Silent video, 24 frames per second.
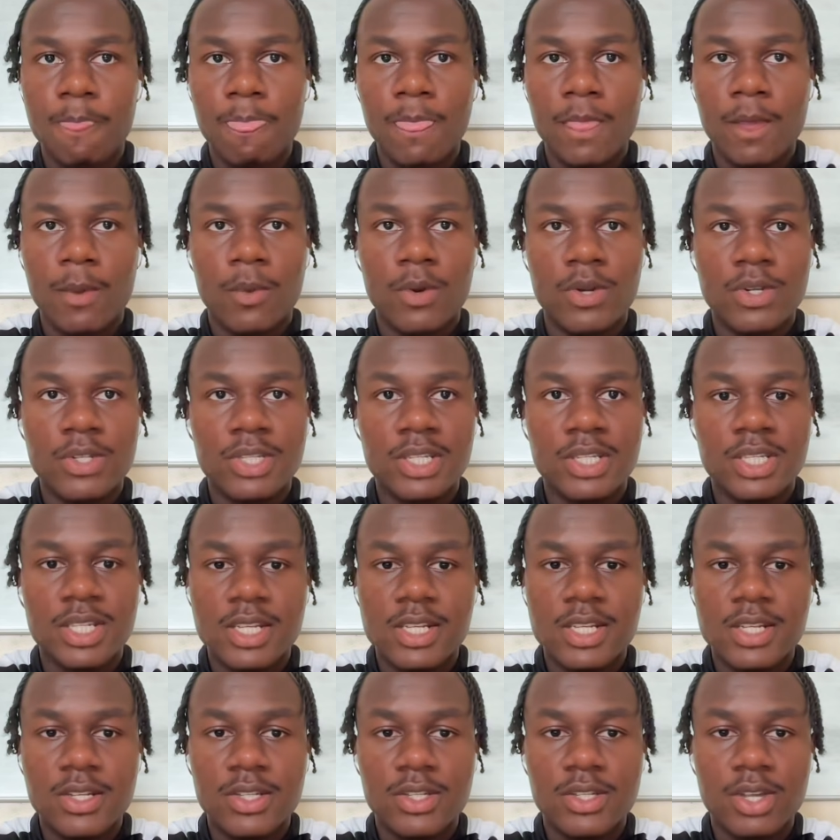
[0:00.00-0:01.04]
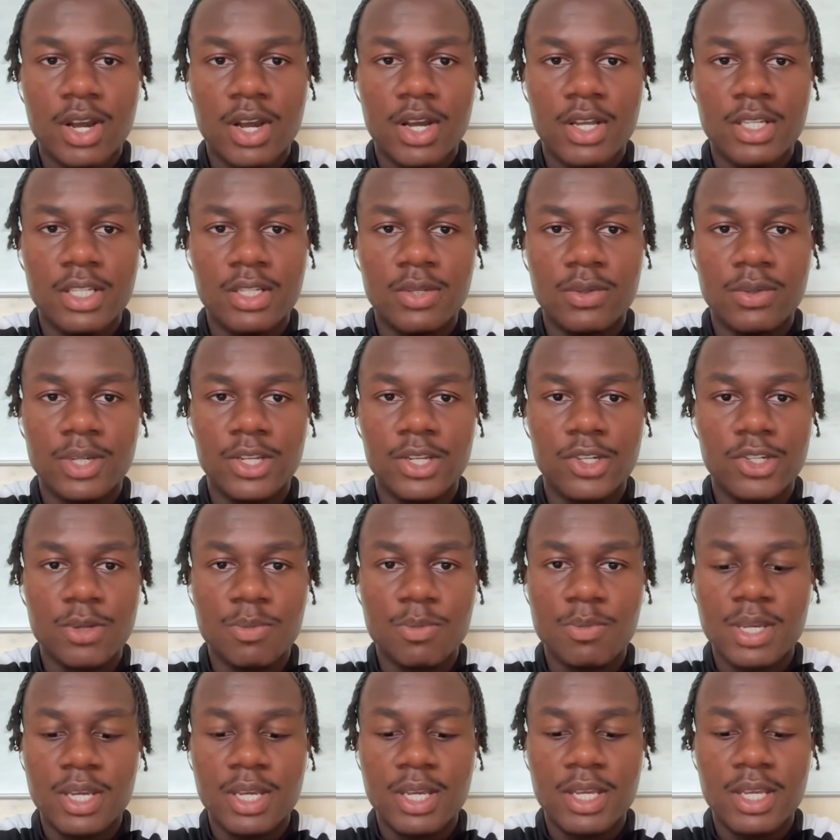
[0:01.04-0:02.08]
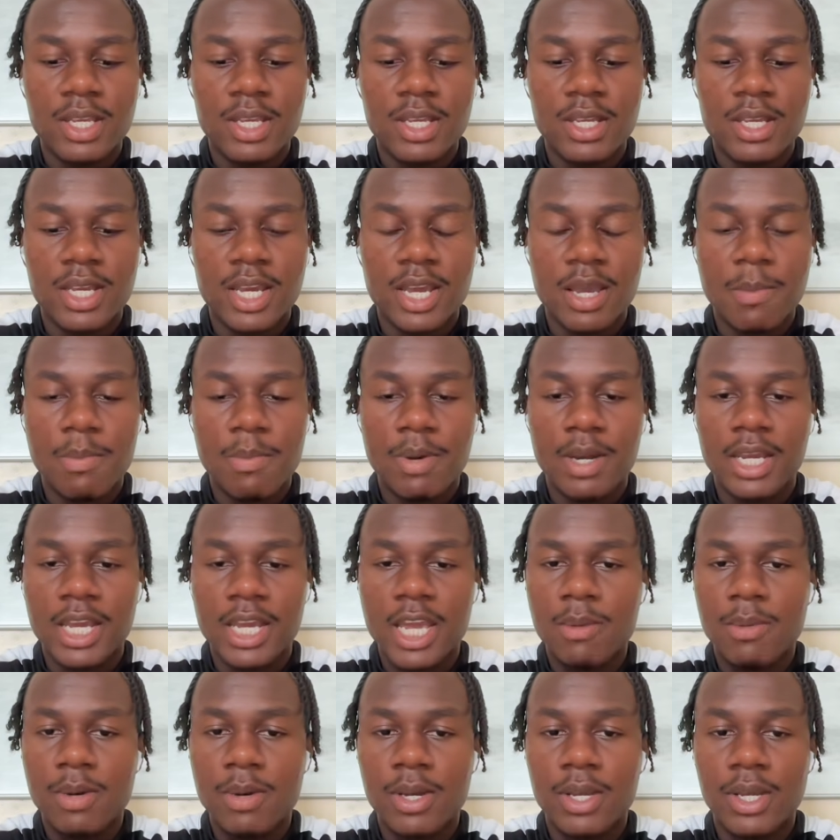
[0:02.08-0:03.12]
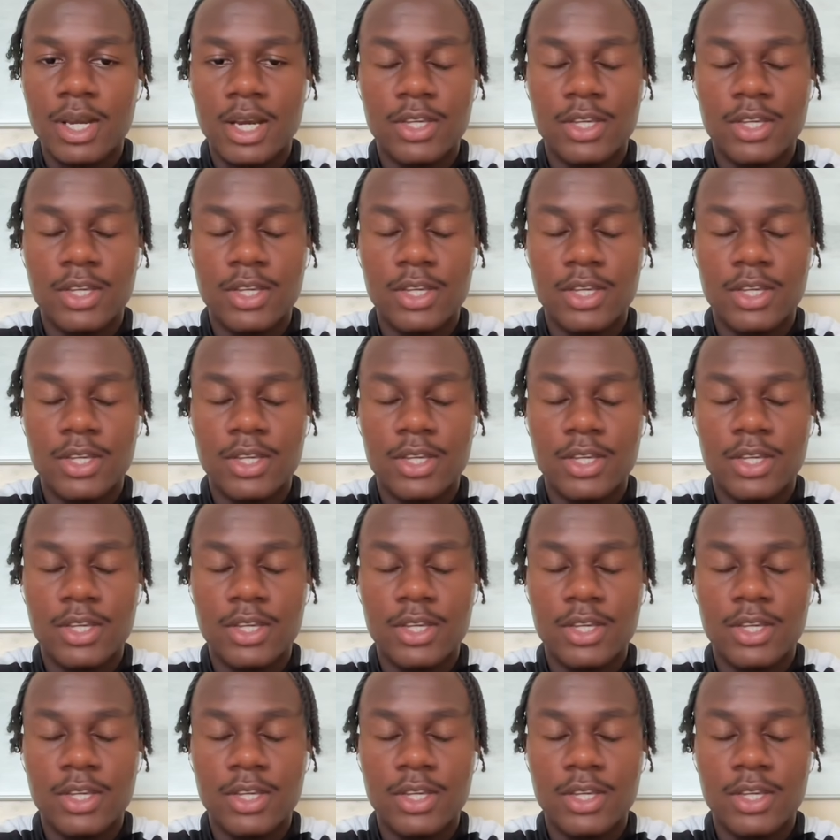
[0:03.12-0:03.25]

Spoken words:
once the season starts, it'll literally be game by game.